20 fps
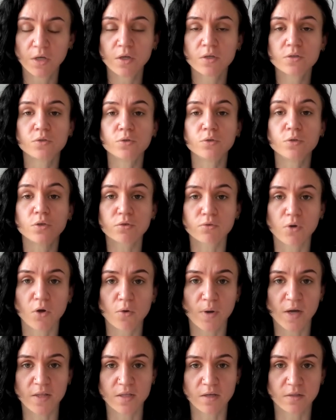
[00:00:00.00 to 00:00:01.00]
So you throw
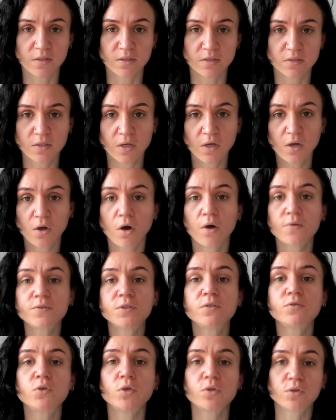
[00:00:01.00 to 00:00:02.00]
away the others.
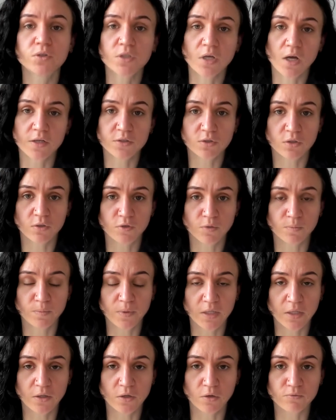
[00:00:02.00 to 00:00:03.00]
Obviously, you've got your tasks you've
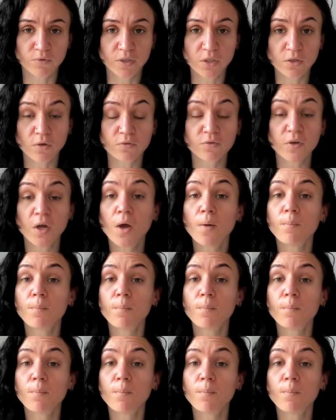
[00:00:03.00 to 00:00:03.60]
completely got rid of,